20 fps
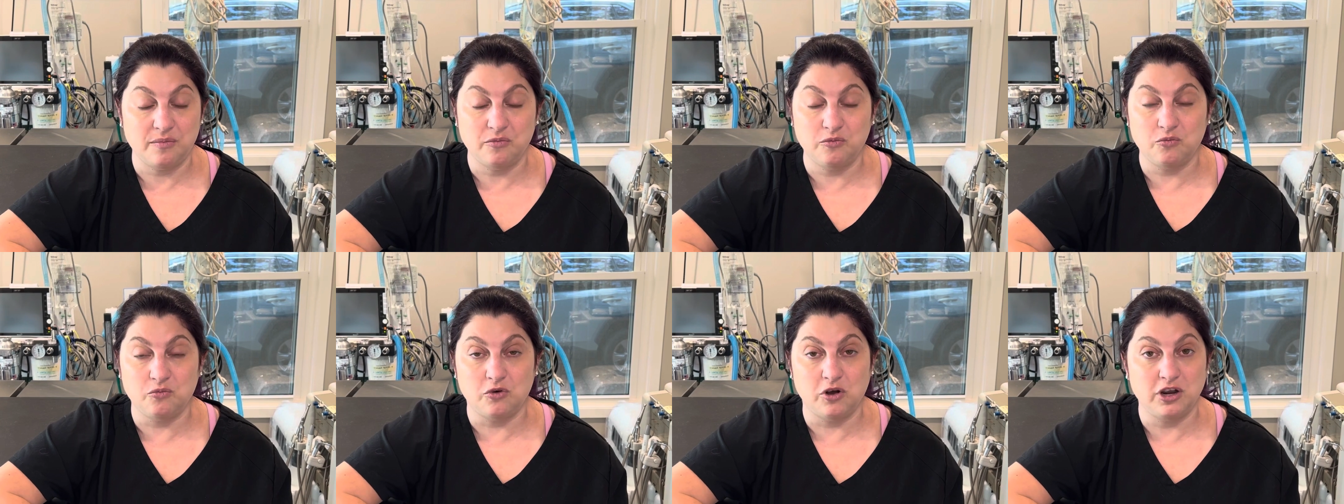
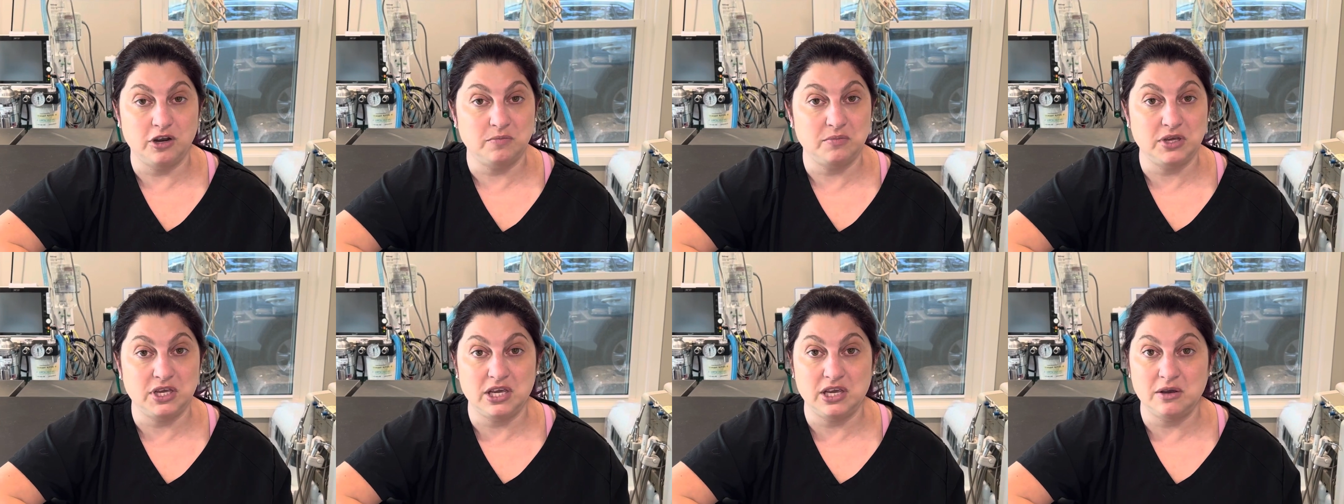want
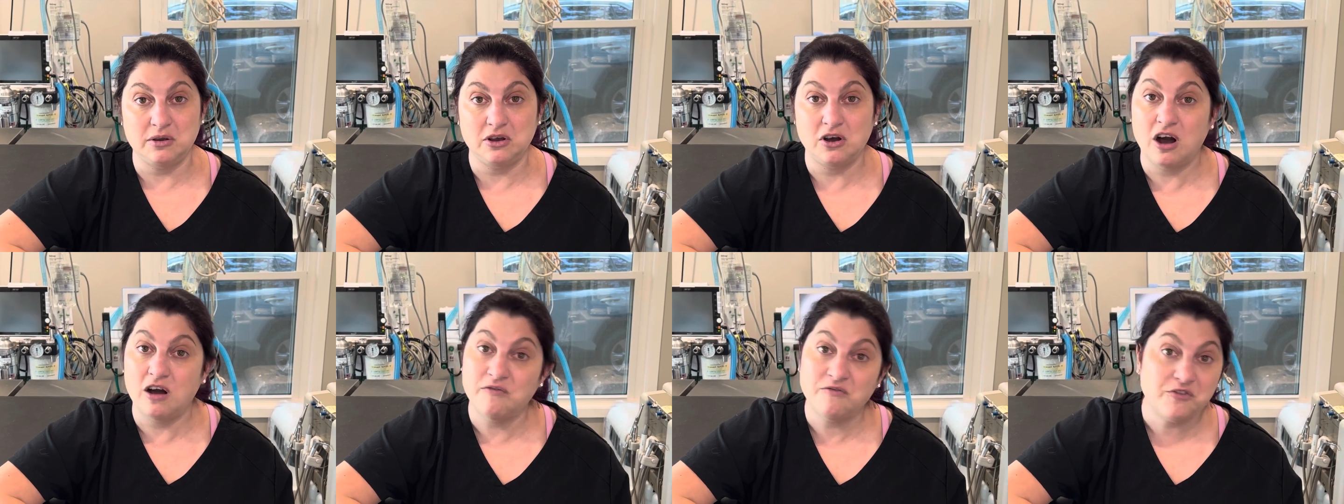to be
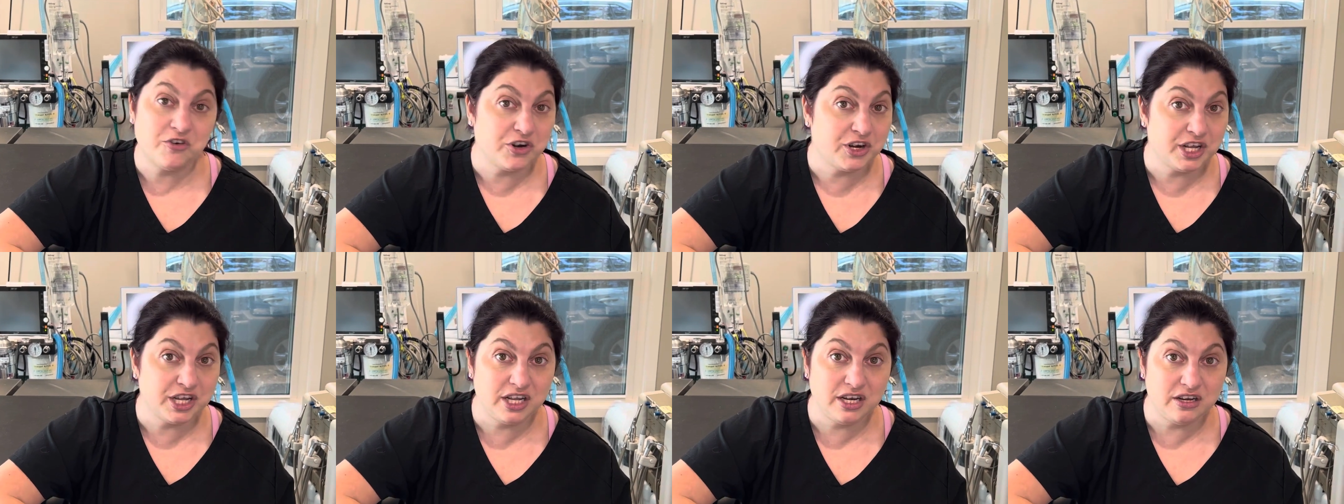
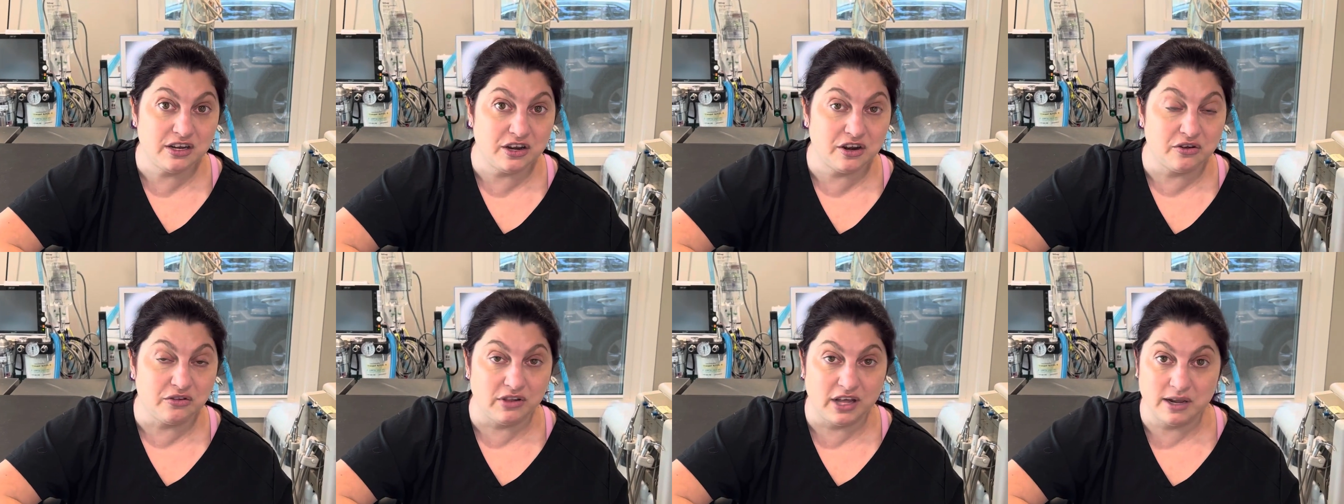comforted.
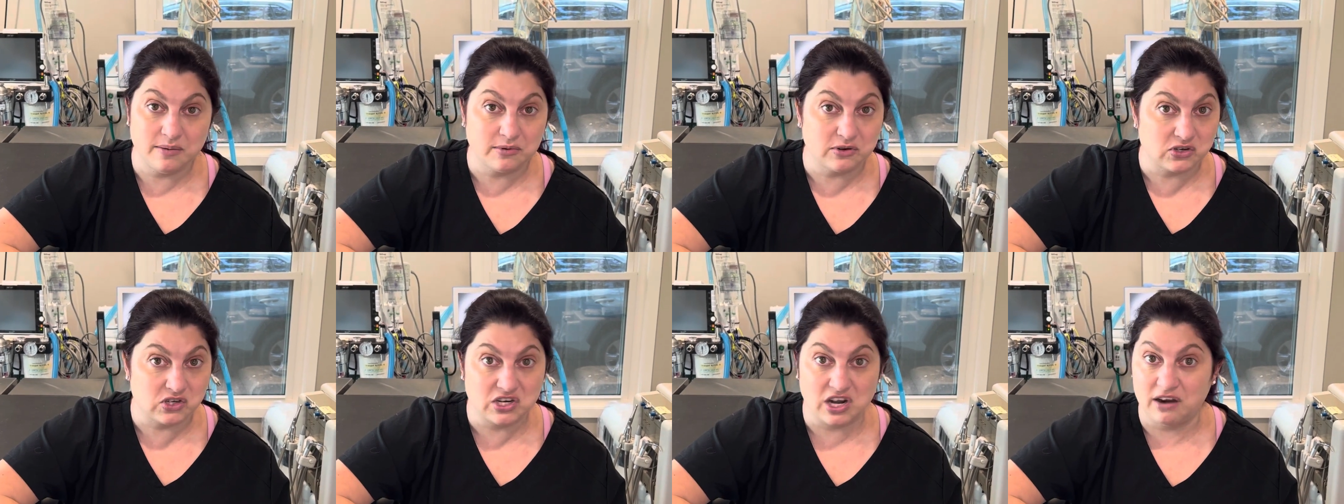
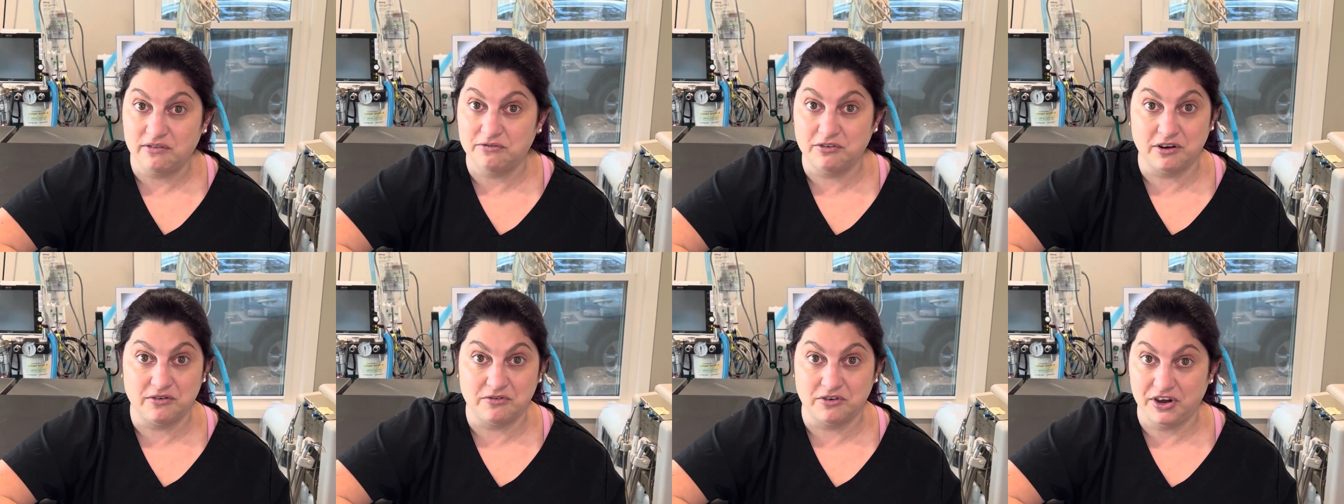Labor's
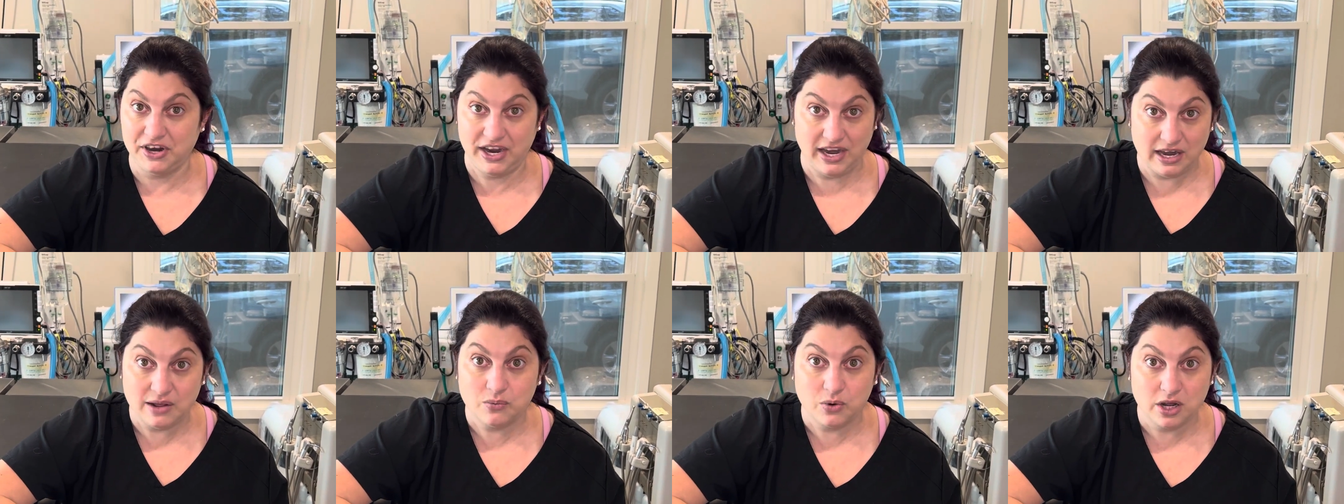not fun for
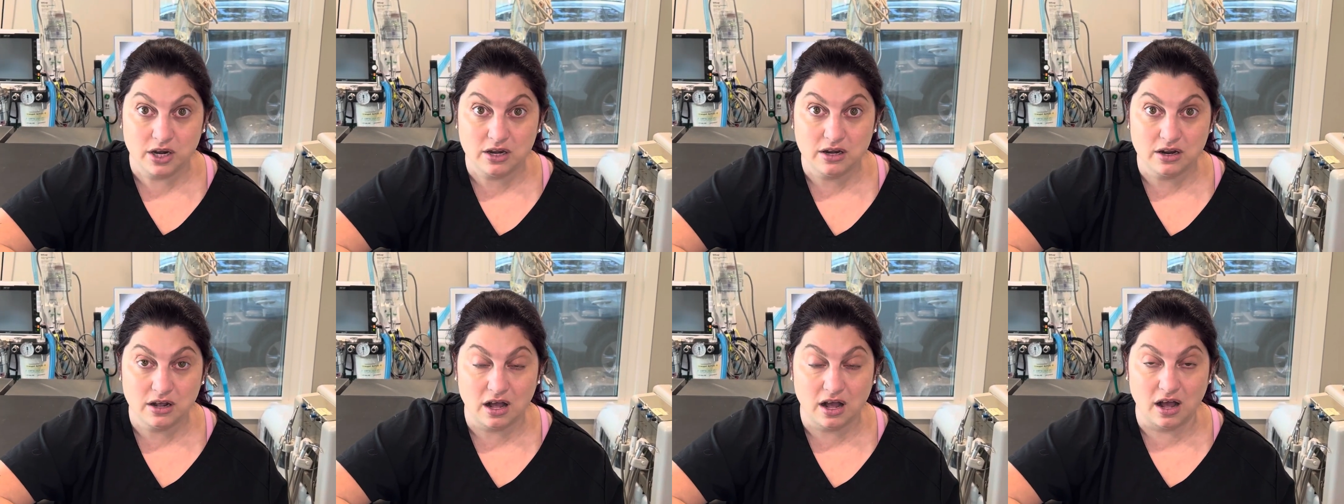
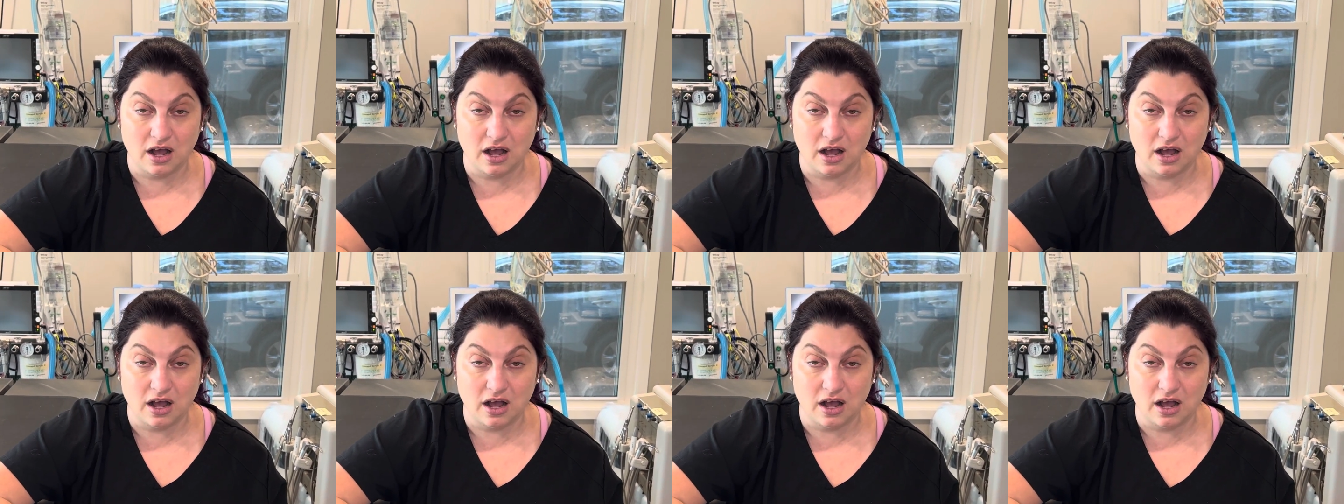anyone.